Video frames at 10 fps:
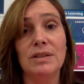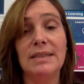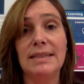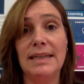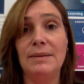to
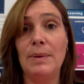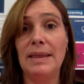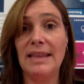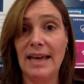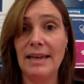see
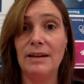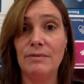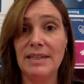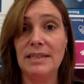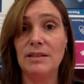when they are
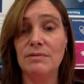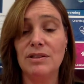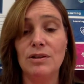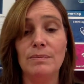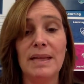ready to
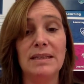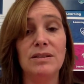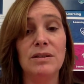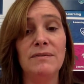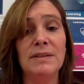resume that
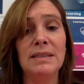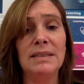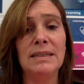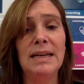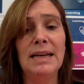service.